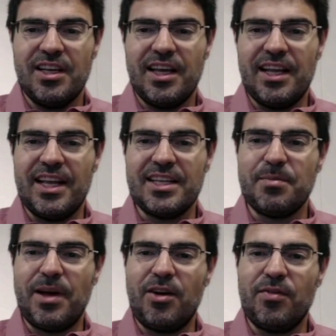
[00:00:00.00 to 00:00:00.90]
And as a
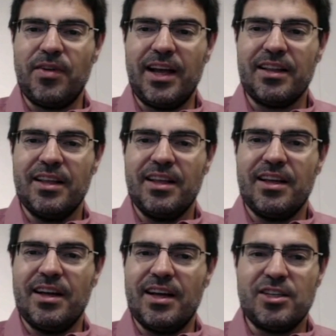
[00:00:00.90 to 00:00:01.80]
matter of fact,
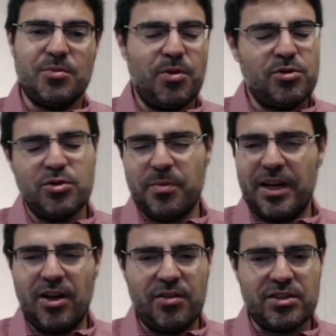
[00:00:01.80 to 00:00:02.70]
as opposed to
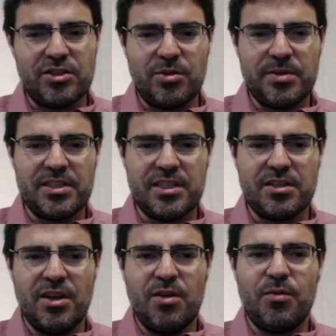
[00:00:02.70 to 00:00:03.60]
many other services,